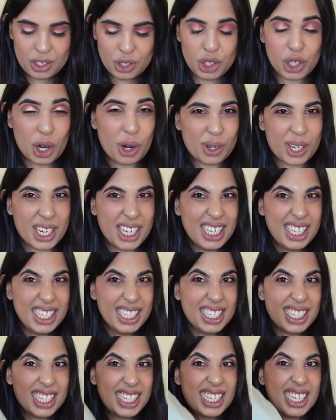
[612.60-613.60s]
jogger.
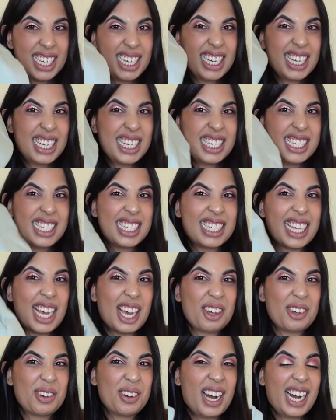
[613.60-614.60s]

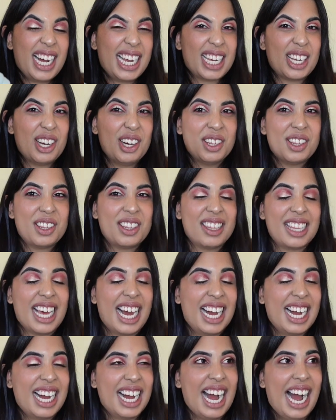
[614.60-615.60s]
So I got
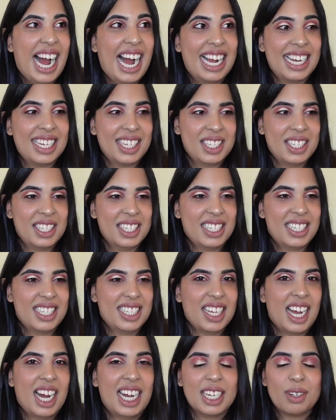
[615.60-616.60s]
that
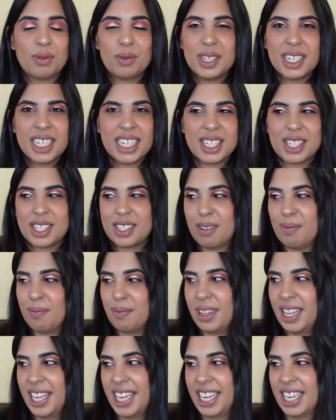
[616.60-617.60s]
and I wanted
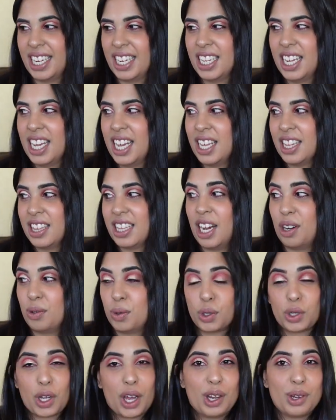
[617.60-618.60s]
something that
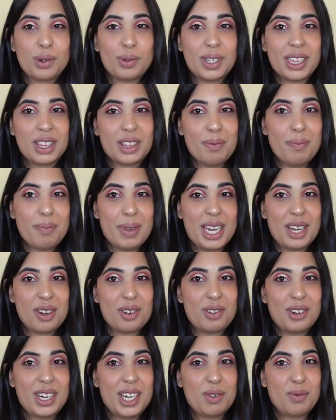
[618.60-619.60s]
will go with the
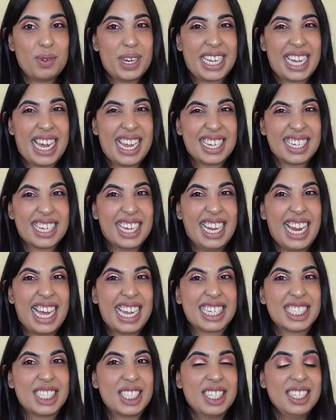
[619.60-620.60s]
mint green weekend
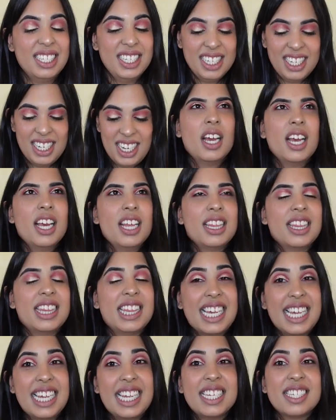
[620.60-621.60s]
collection.
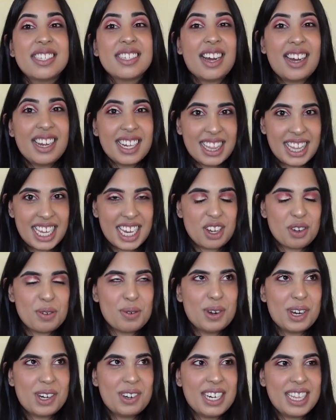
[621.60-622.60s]
These I
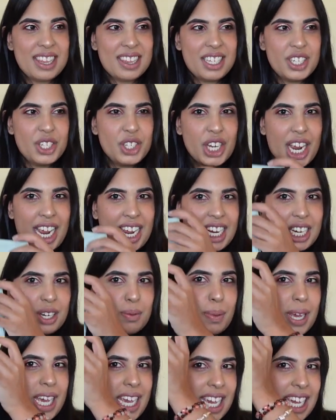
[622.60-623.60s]
think were in the
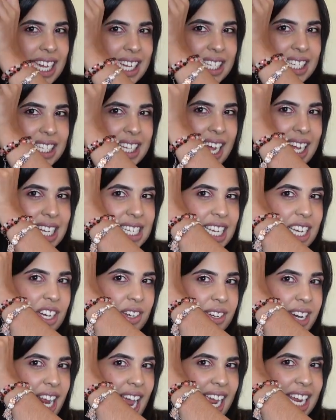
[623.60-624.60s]
Jade Pierce edit
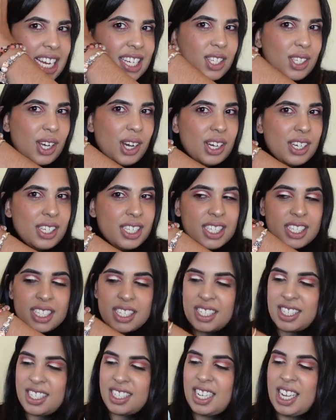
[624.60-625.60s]
on
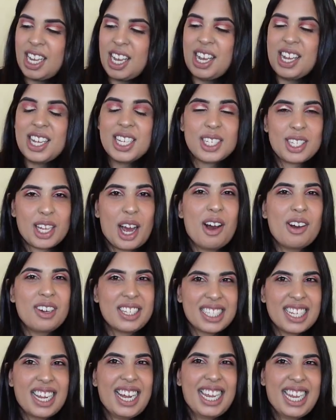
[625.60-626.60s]
ASOS. So I
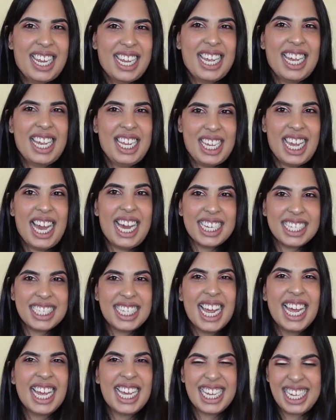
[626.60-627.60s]
was like, yes,